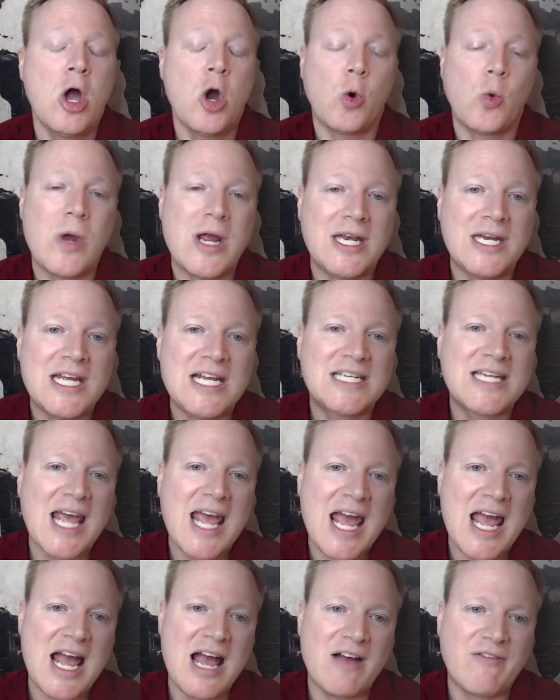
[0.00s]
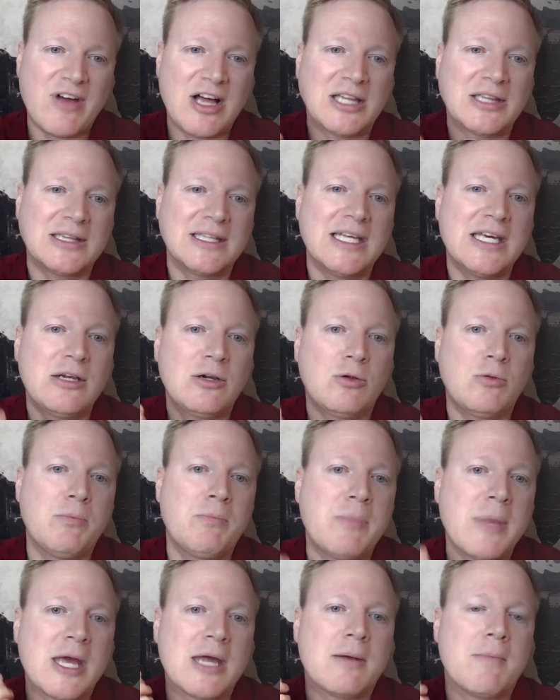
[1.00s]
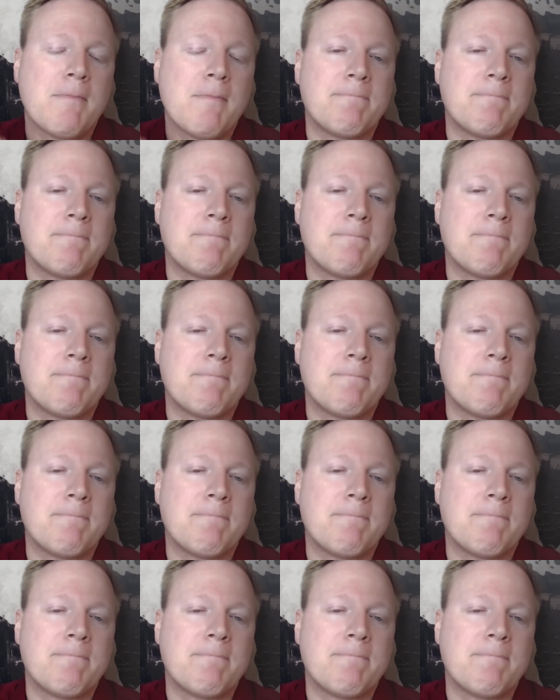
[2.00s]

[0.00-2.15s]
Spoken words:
we need to have a little bit